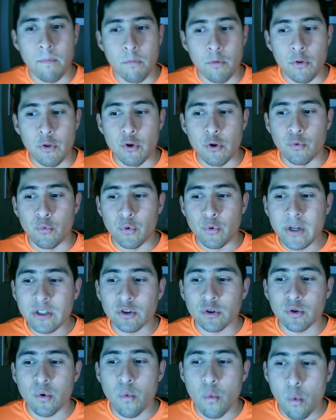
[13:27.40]
the
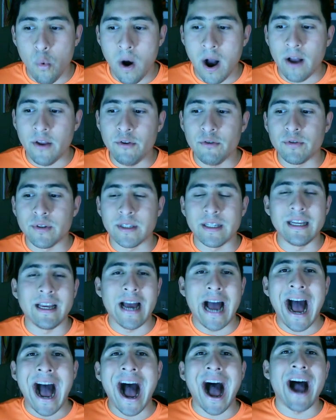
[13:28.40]
reason why you see
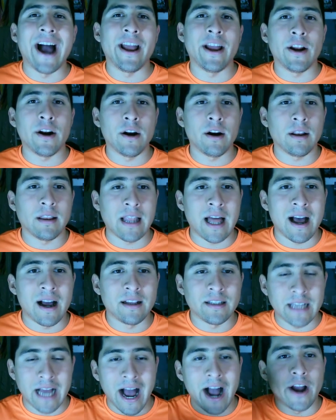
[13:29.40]
higher
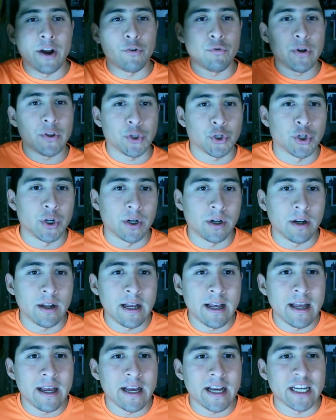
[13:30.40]
lines, higher return,
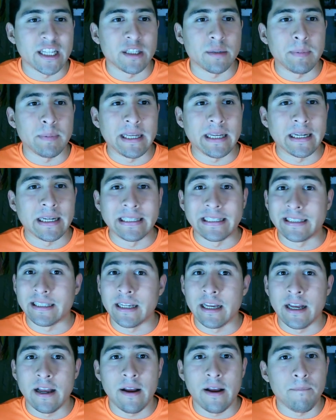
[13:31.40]
it's because
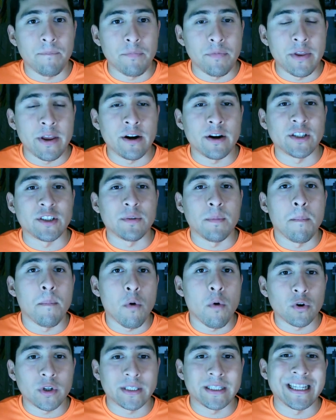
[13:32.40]
there's
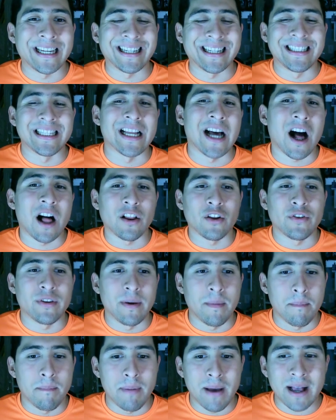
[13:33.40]
more technology
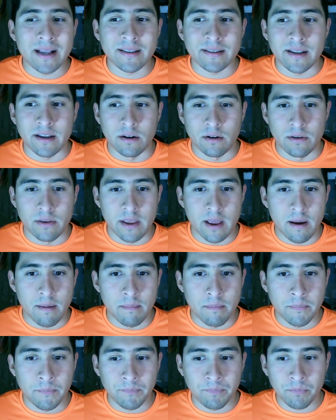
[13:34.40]
investing on them.
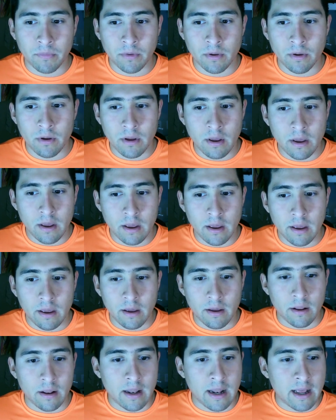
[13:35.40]

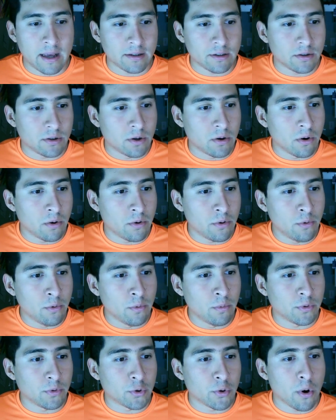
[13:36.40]
Let's go to
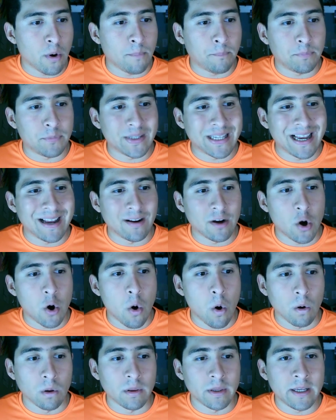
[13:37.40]
top 10
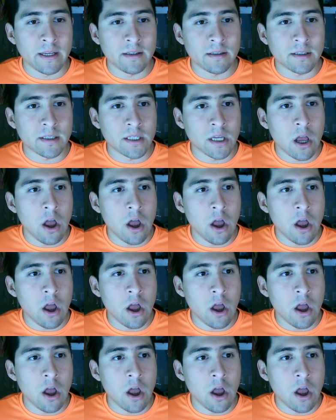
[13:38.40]
holdings.